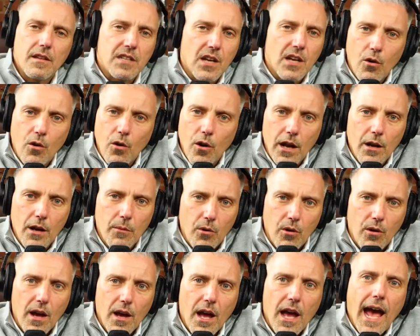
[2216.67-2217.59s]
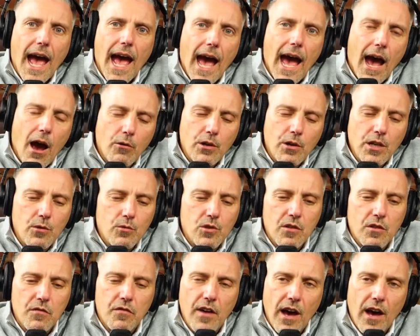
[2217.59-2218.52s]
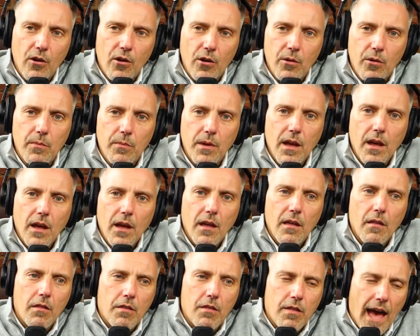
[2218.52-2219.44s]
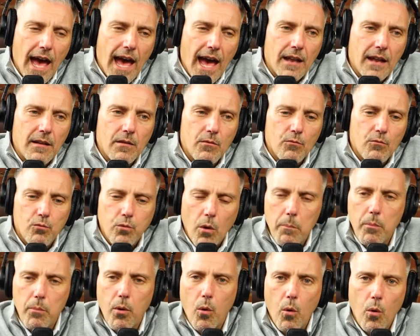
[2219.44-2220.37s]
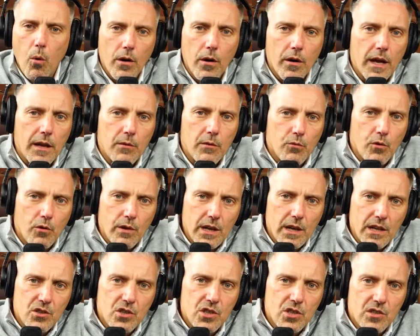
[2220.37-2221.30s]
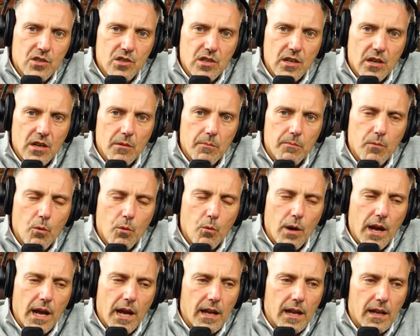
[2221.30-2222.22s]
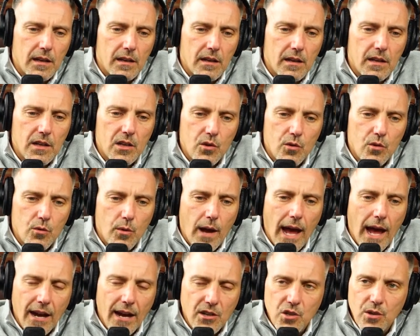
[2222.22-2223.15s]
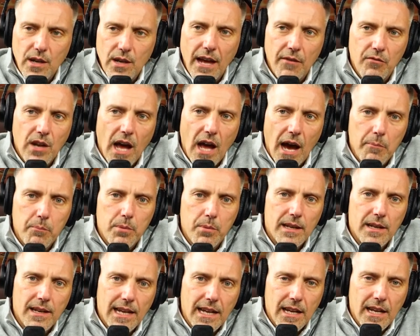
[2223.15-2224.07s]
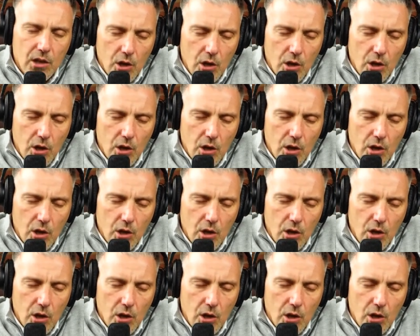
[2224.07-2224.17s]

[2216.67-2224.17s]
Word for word: That's incredible. How do you develop that rapport and relationship when you actually have not been